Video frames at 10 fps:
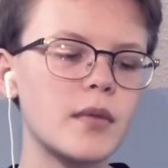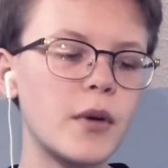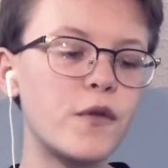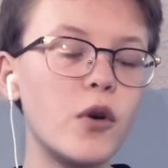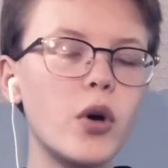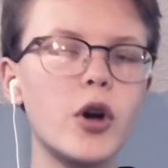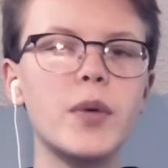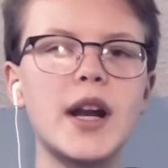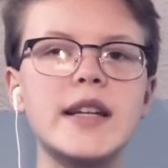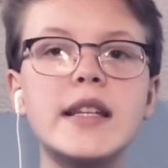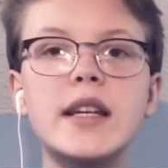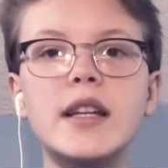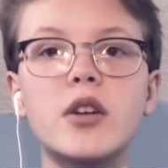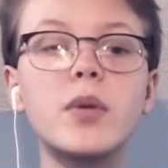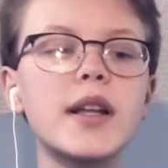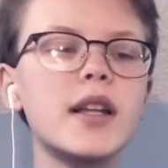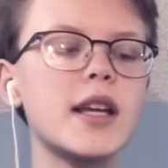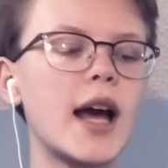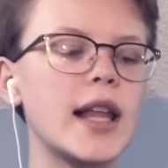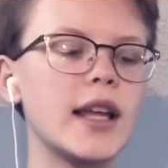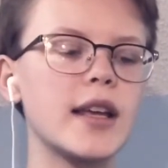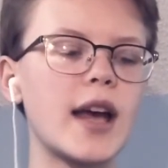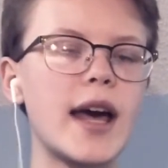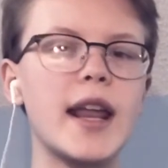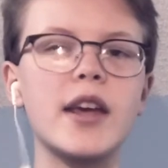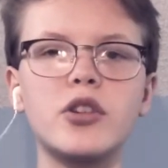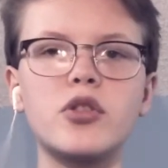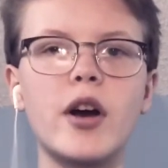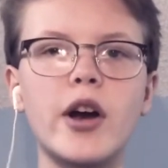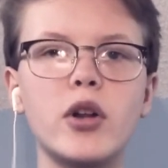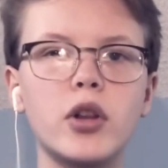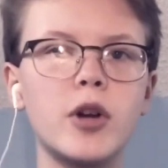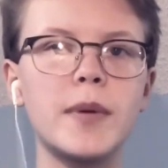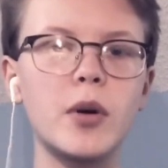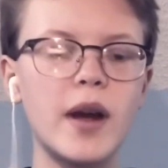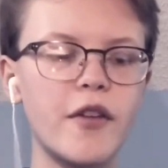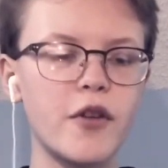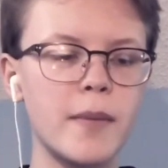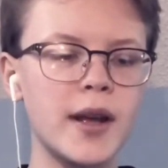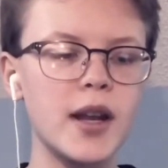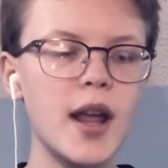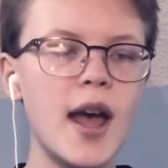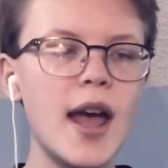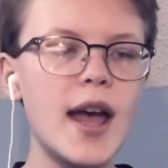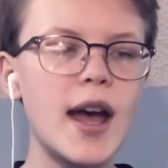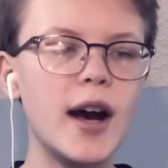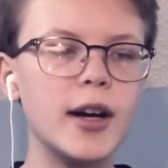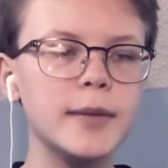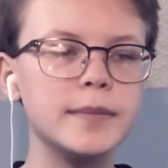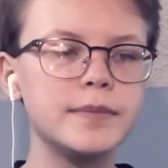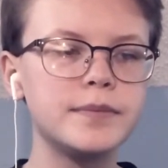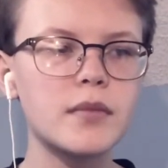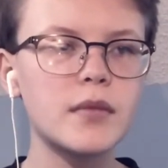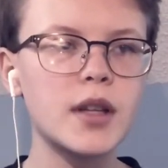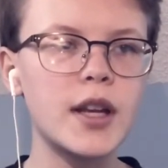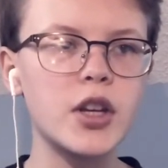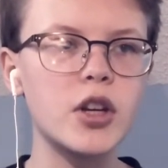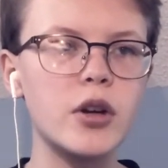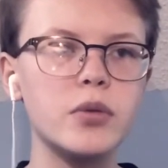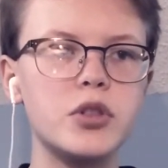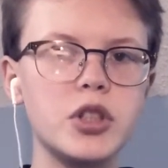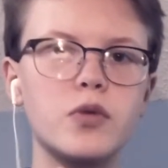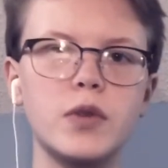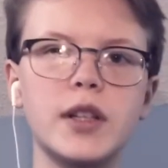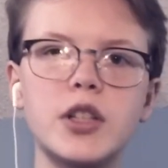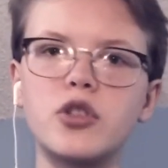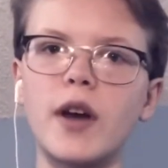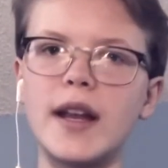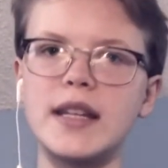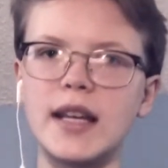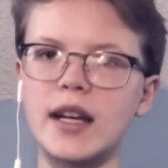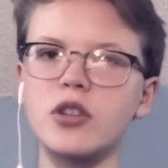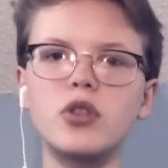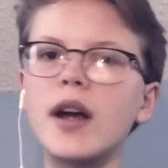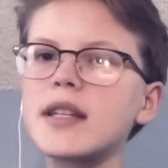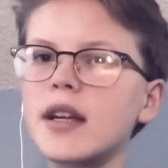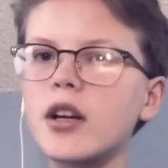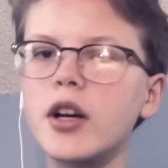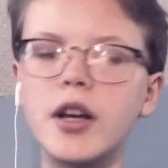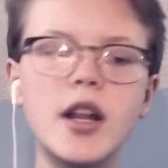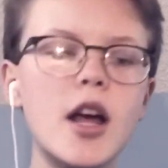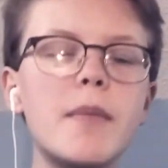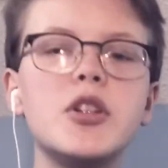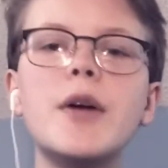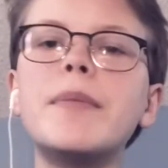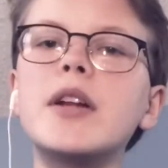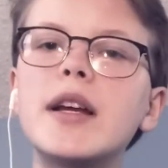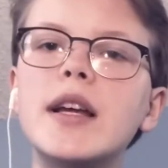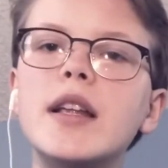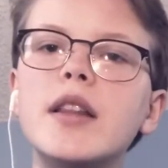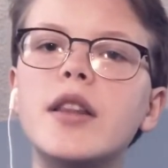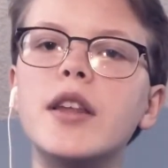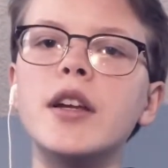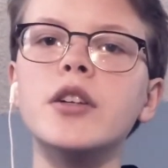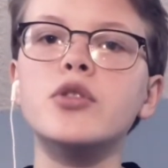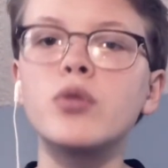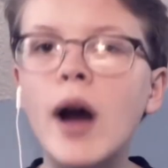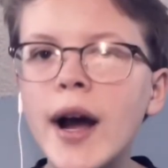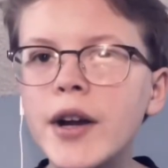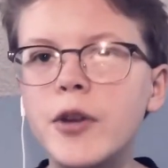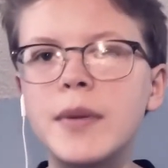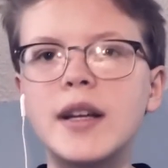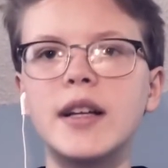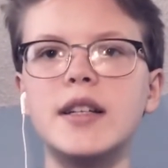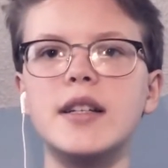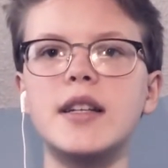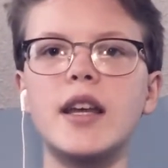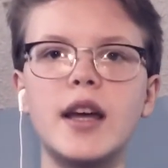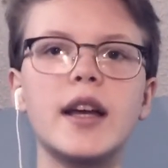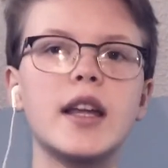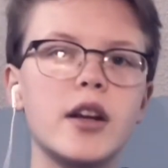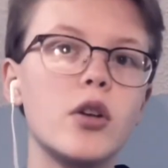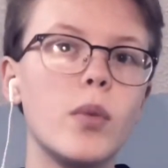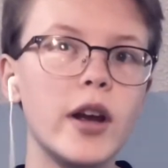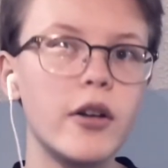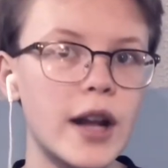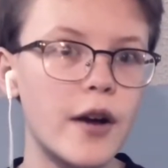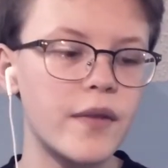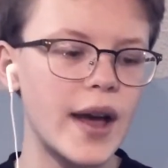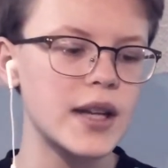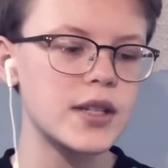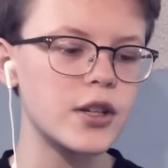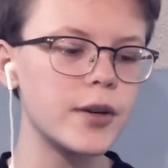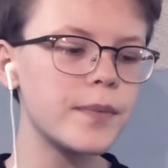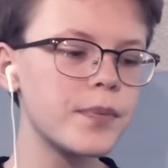Before, when I needed it quickly, I had a hair dryer a little bit away from it, and just really tried to get it as dry as I could, but don't put it in the dryer because, again, it'll wear it out faster.